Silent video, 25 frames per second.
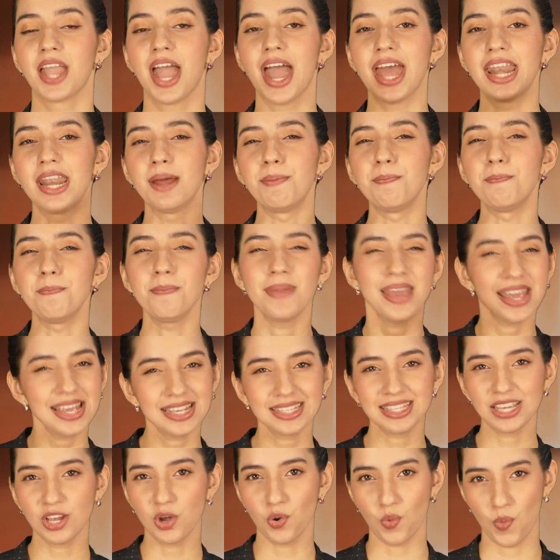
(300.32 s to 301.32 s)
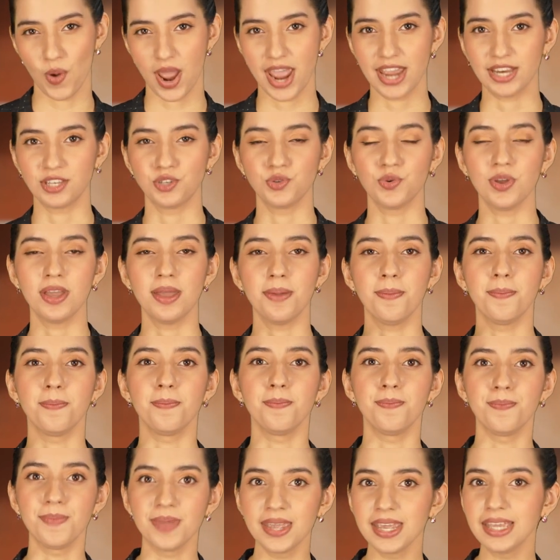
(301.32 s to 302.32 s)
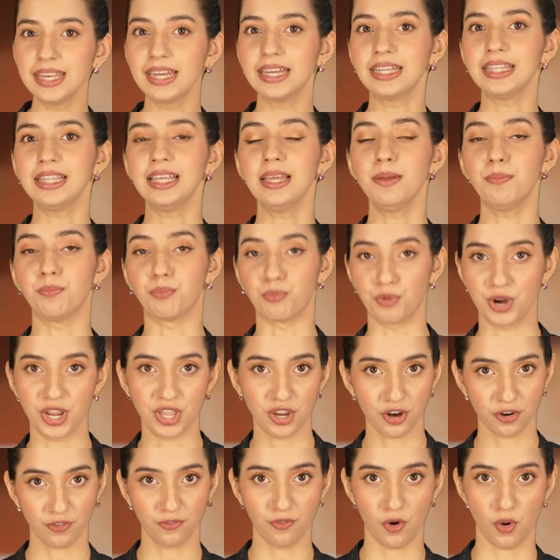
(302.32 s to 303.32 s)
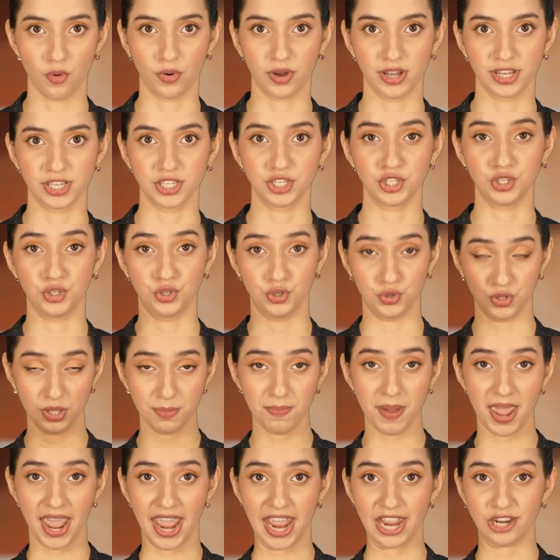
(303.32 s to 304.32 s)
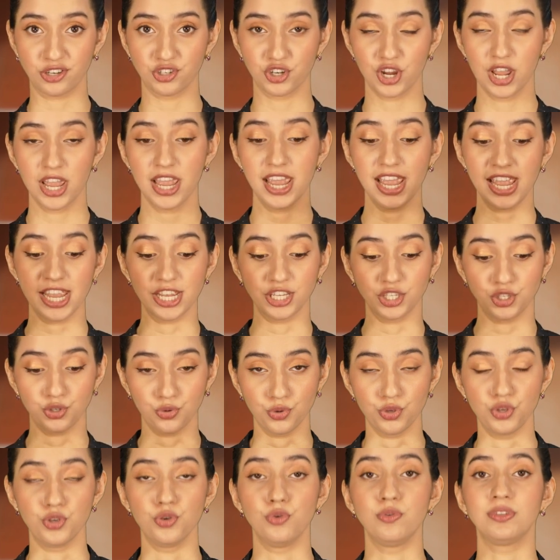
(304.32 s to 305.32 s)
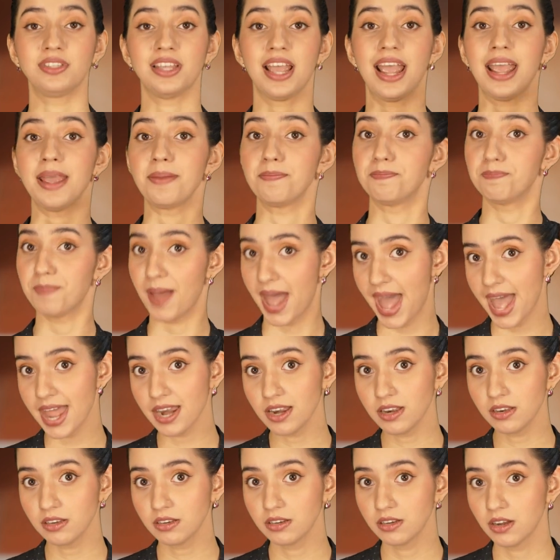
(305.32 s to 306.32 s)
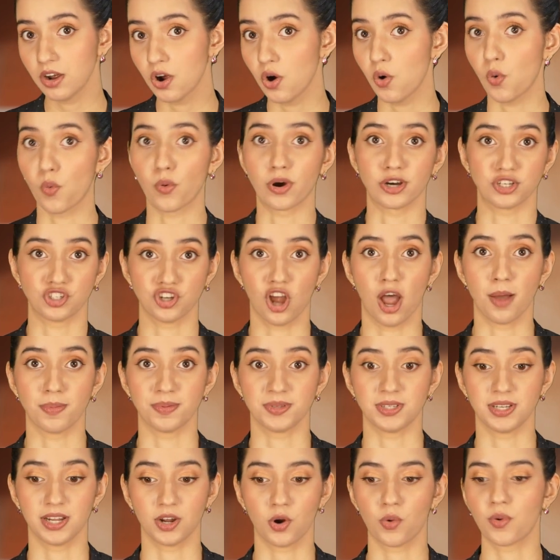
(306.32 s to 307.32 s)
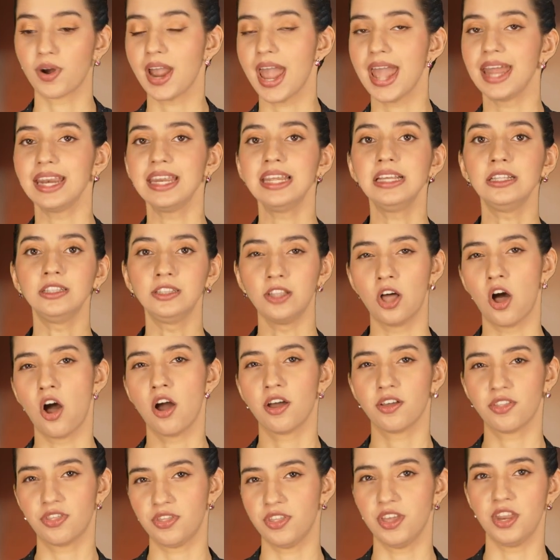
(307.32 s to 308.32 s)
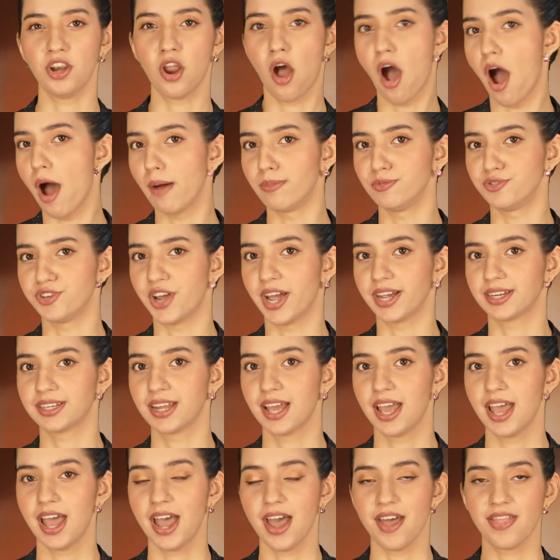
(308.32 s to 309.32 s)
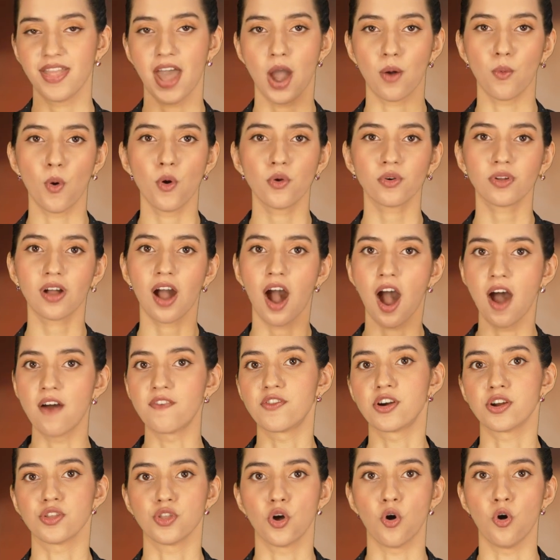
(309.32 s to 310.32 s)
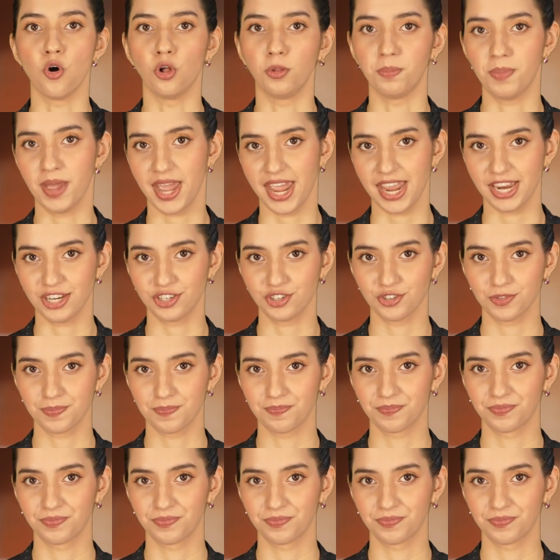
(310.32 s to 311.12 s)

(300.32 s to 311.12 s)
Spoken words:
An amazing way to immediately bring your focus to the page is to use a pen or a chopstick or any long, thin object that won't cover the whole page.